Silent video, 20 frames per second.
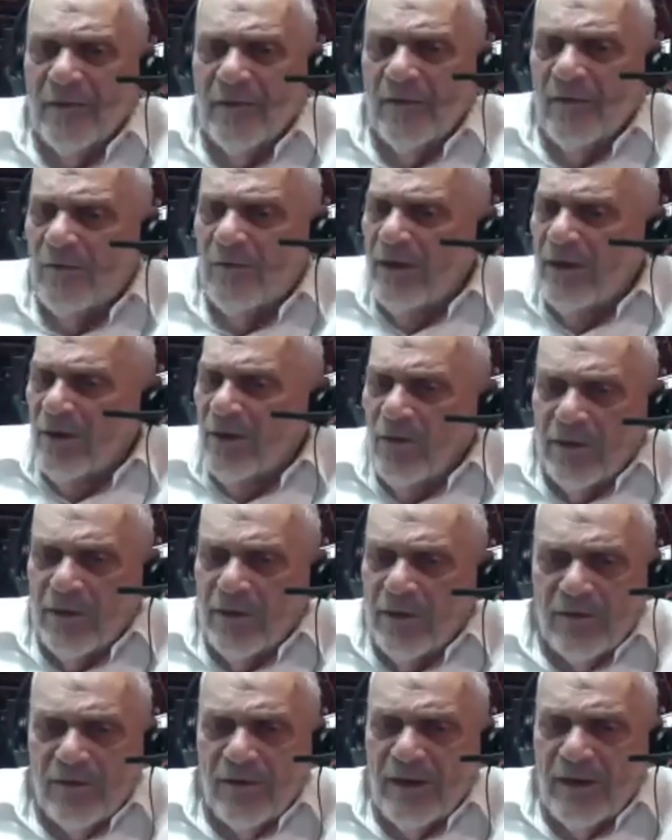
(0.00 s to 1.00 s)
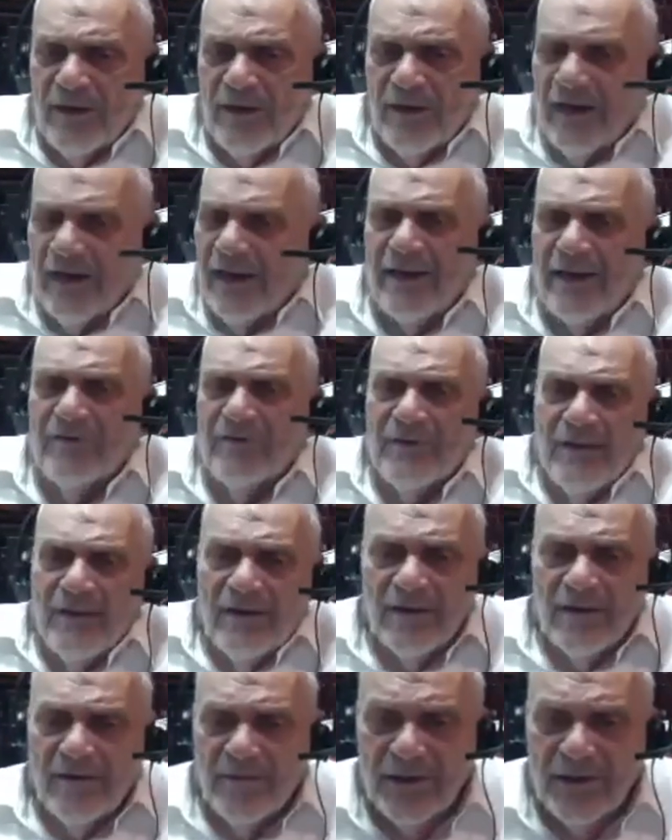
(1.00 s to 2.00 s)
no matter what you have,
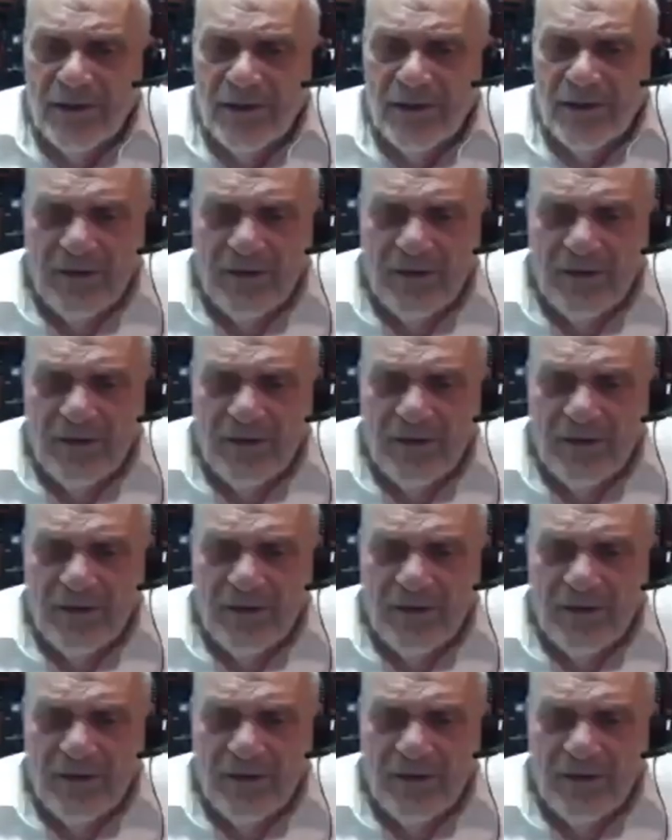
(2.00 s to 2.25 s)
because